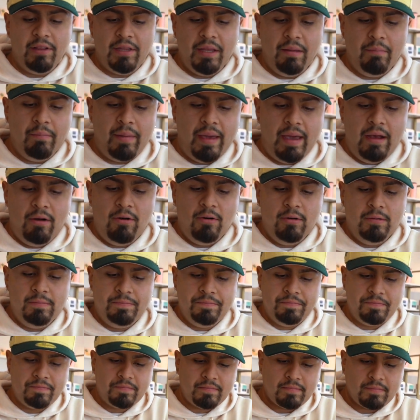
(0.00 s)
Nothing bagel?
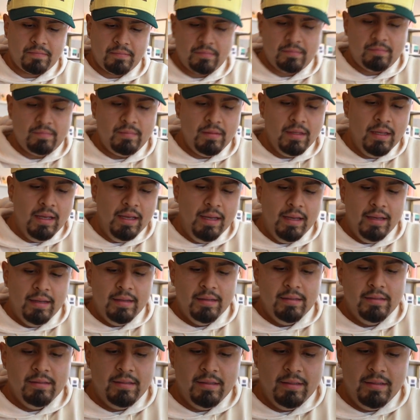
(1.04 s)
With cream
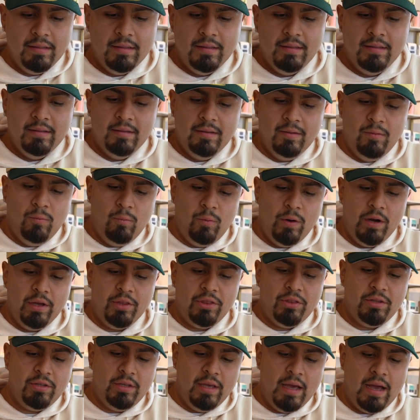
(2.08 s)
cheese.
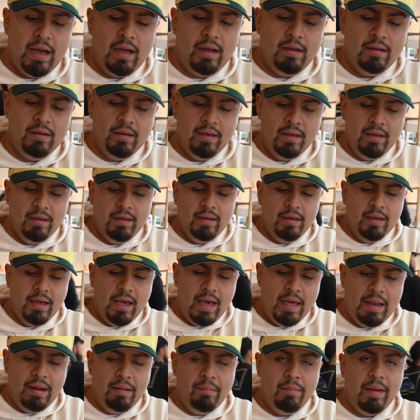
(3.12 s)
With, yeah.
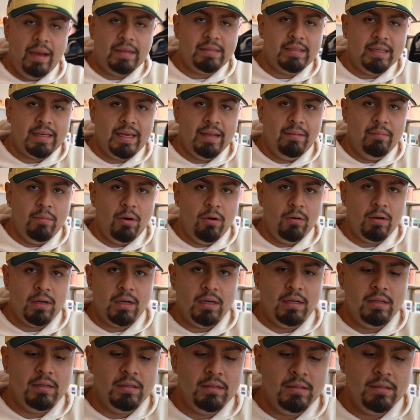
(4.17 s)
And a Mexican mocha.